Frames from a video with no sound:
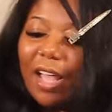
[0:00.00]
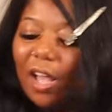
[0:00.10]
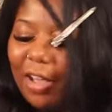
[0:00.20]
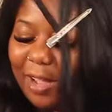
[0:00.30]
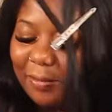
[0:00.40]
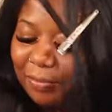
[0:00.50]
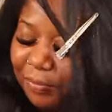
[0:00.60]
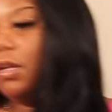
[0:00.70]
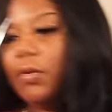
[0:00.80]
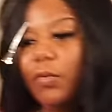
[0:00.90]
Okay,
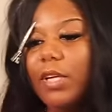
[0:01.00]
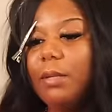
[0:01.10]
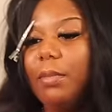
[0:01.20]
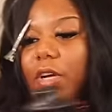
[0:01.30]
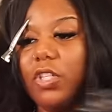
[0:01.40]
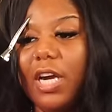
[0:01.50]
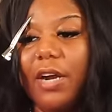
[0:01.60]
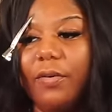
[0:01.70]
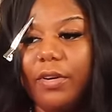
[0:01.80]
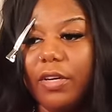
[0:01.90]
run the blow
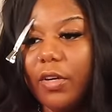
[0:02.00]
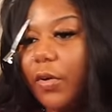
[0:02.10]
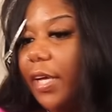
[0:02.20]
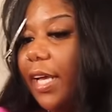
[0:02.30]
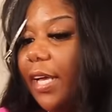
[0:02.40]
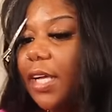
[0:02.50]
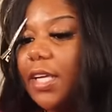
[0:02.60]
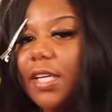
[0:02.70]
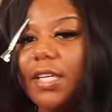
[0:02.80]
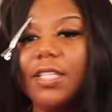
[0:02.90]
dryer real quick
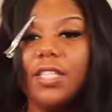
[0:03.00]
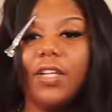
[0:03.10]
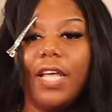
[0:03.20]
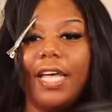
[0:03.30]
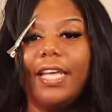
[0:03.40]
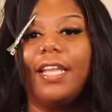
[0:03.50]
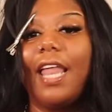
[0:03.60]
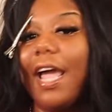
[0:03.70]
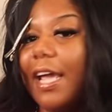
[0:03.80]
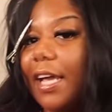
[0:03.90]
so that it
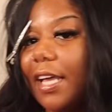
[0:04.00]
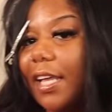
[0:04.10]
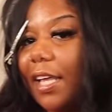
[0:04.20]
like